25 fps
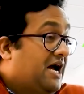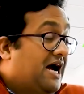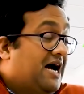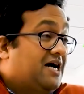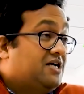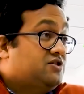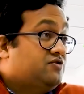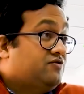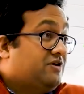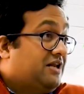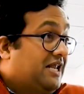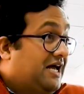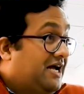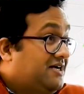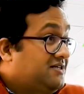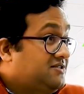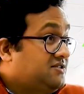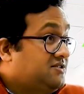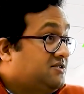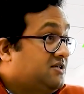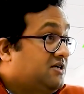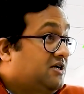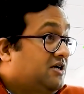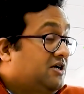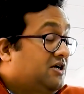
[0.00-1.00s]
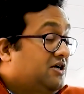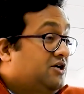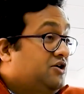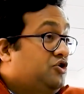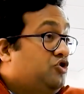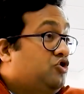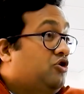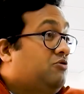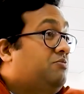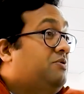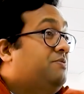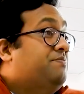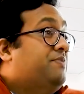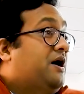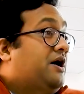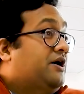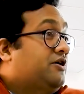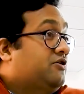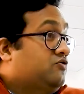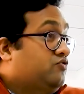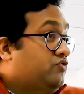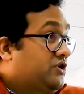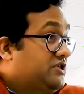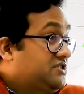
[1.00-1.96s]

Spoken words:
as well as you will be part of